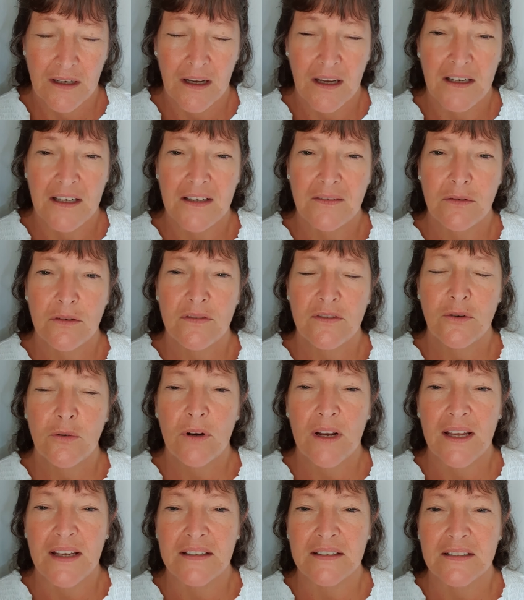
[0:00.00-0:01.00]
And if you feel
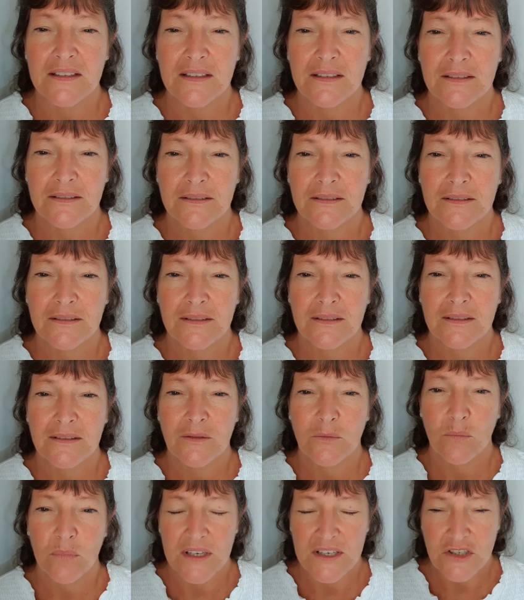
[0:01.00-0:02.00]
led,
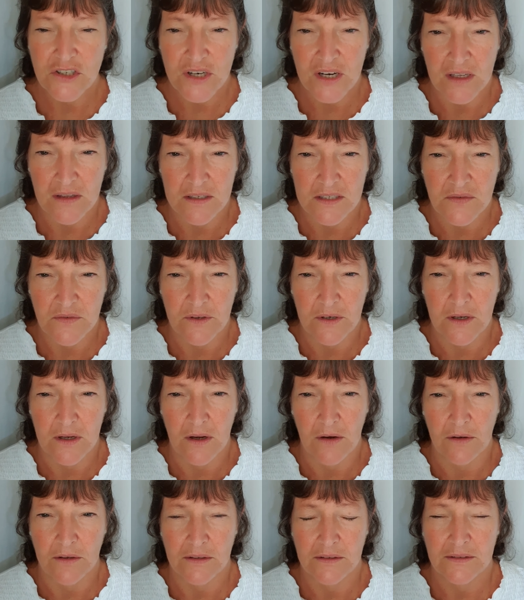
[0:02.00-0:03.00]
please share this
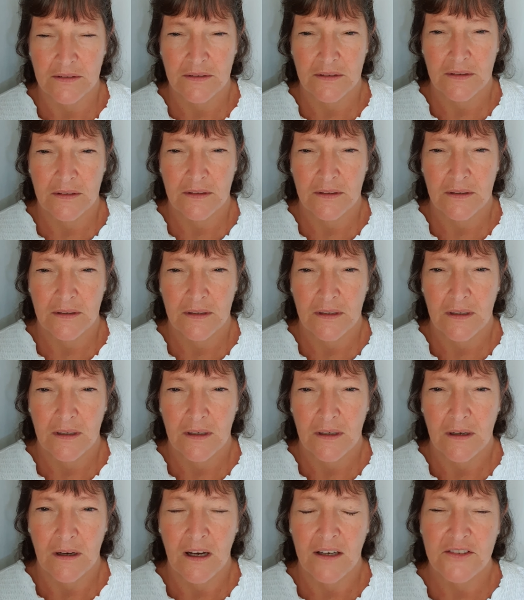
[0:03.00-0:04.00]
video.
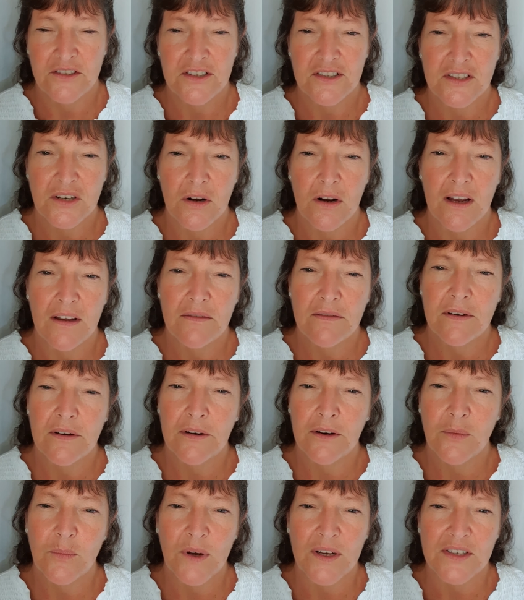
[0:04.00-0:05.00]
I desire
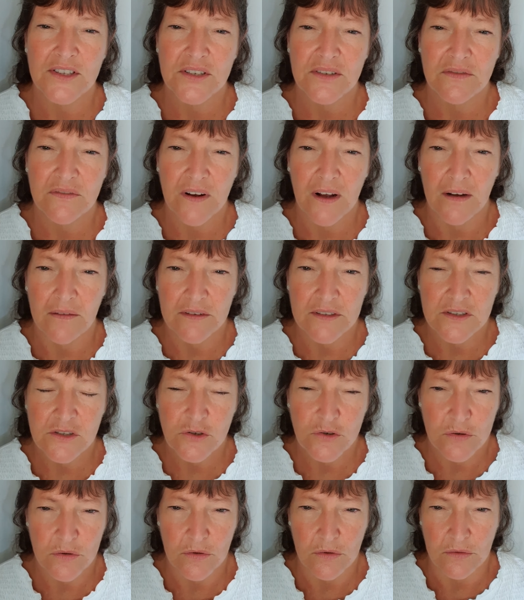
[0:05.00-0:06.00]
very much that Father's
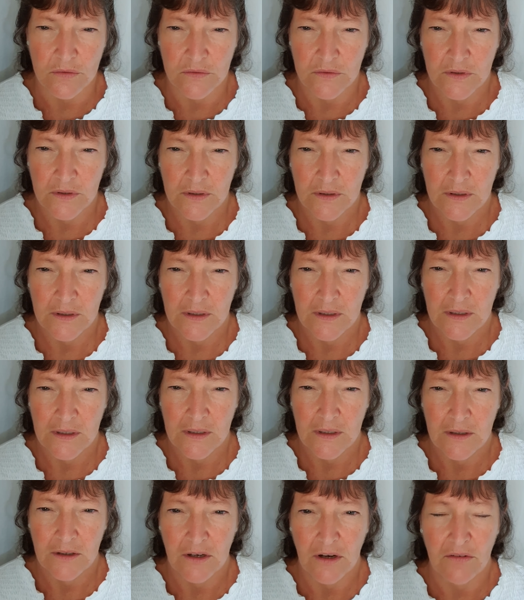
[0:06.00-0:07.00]
truth
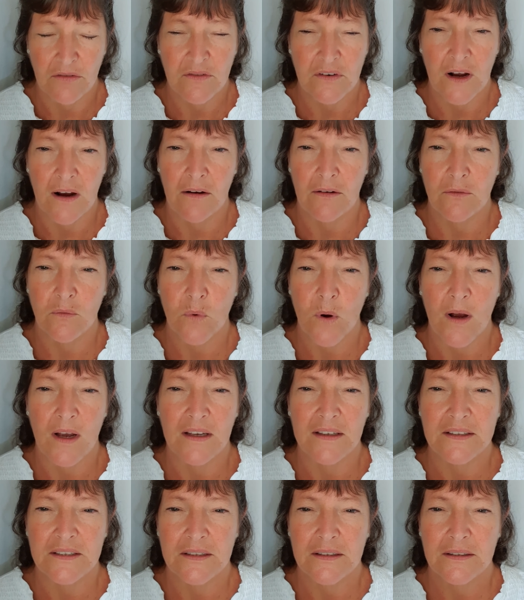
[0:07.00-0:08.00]
go far and
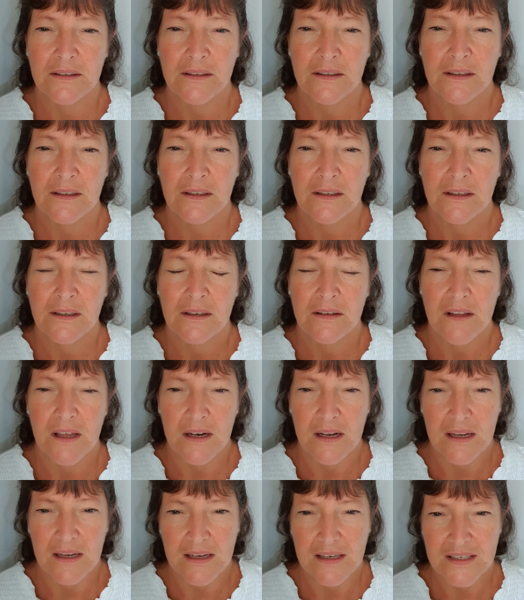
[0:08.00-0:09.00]
wide,
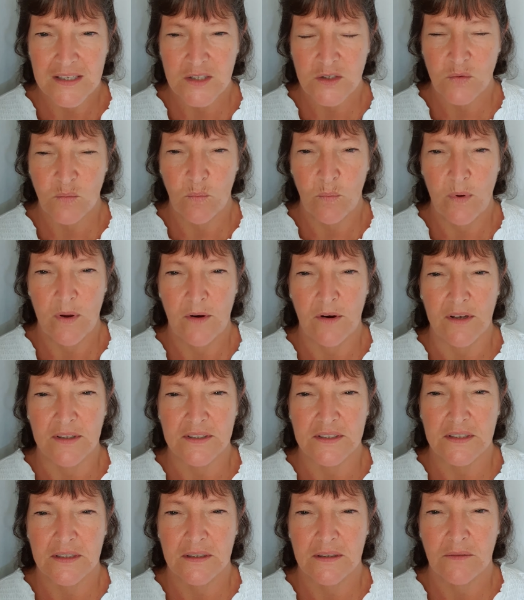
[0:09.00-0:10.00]
that His
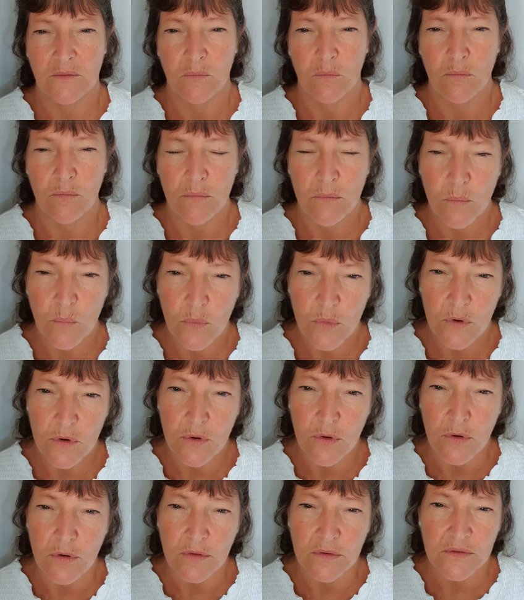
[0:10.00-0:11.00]
Spirit
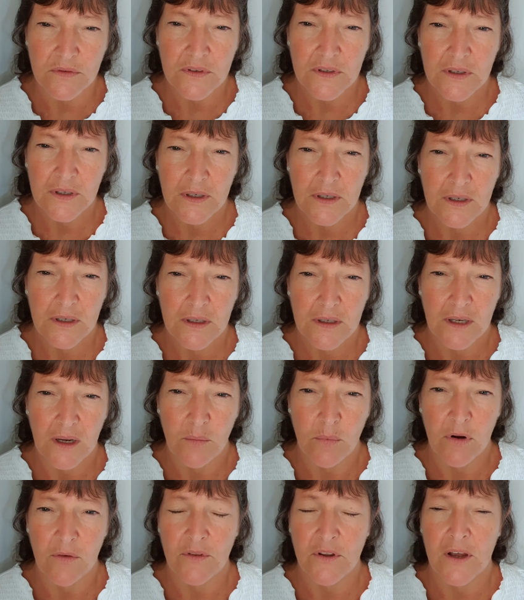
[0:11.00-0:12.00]
move
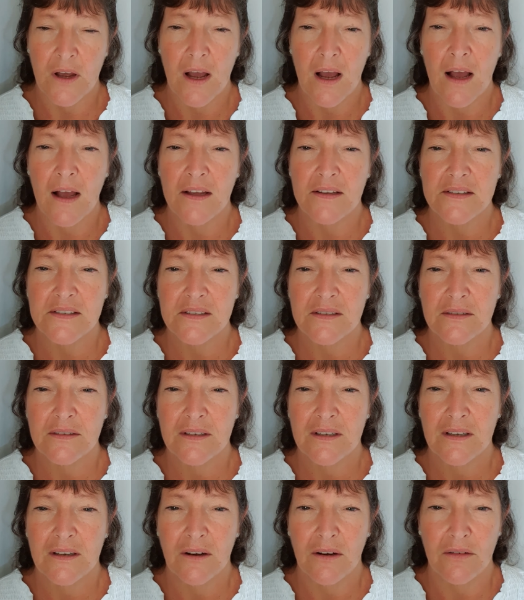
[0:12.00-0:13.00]
upon the hearts
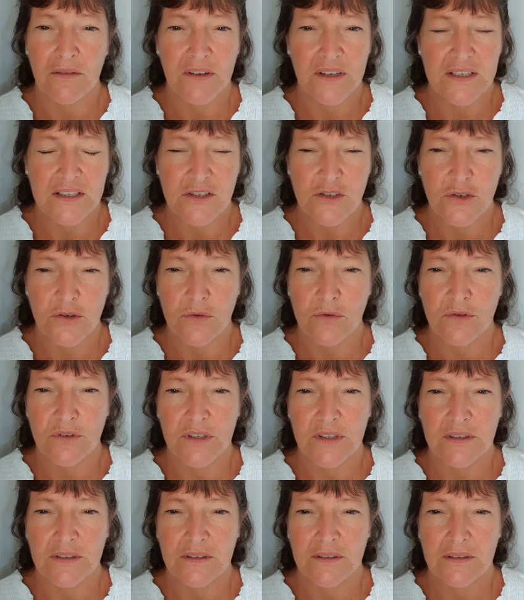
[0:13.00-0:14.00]
of his
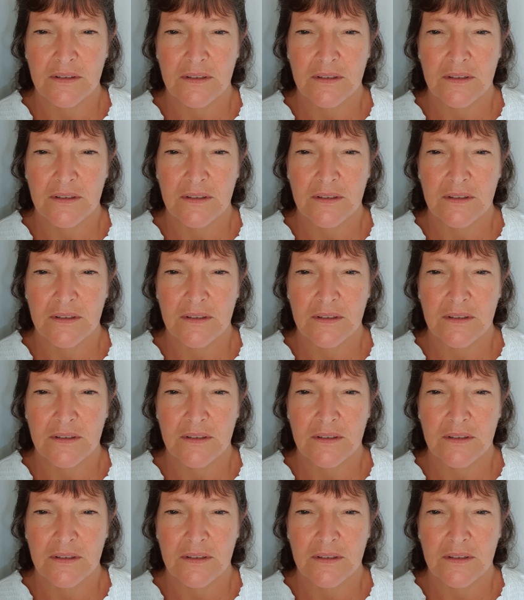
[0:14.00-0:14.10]
children